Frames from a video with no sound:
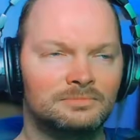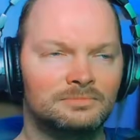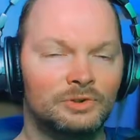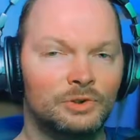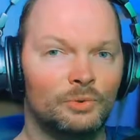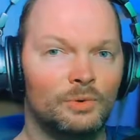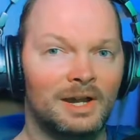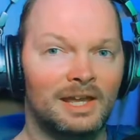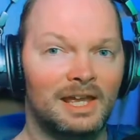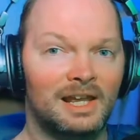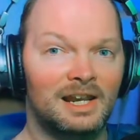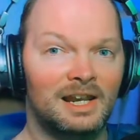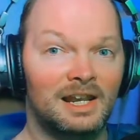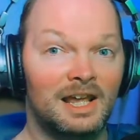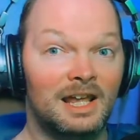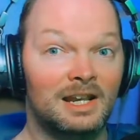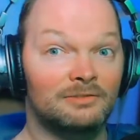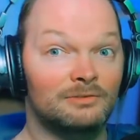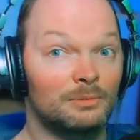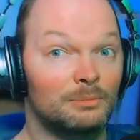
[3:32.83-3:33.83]
Do I get it
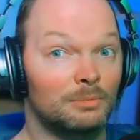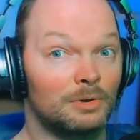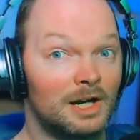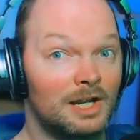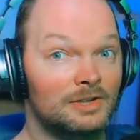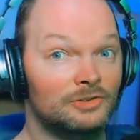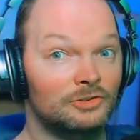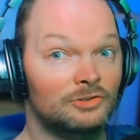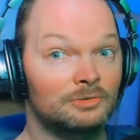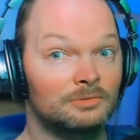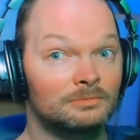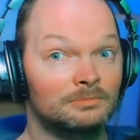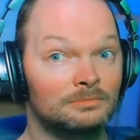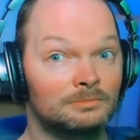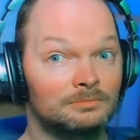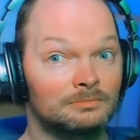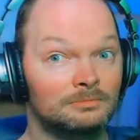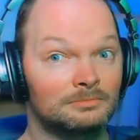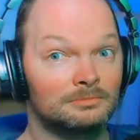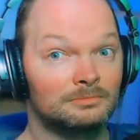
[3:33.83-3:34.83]
out of a breast?
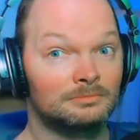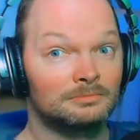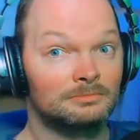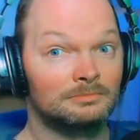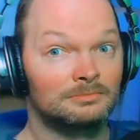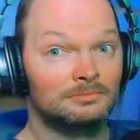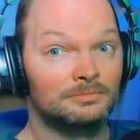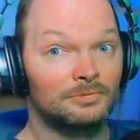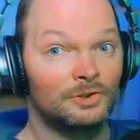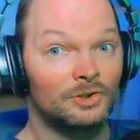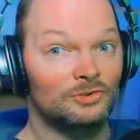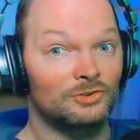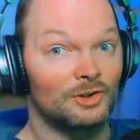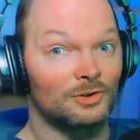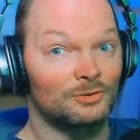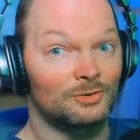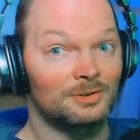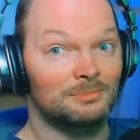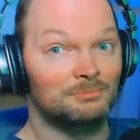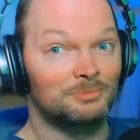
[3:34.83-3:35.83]
Because I'll
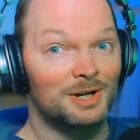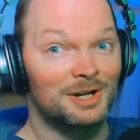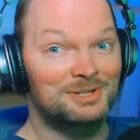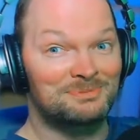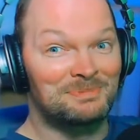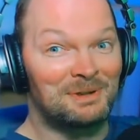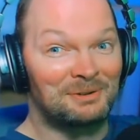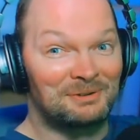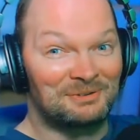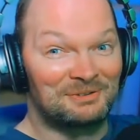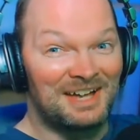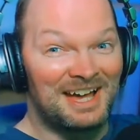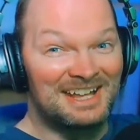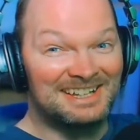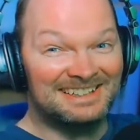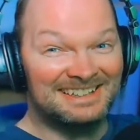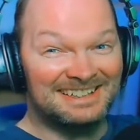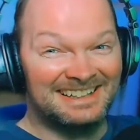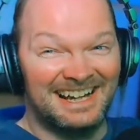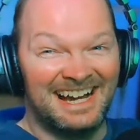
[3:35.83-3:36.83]
drink breast milk then.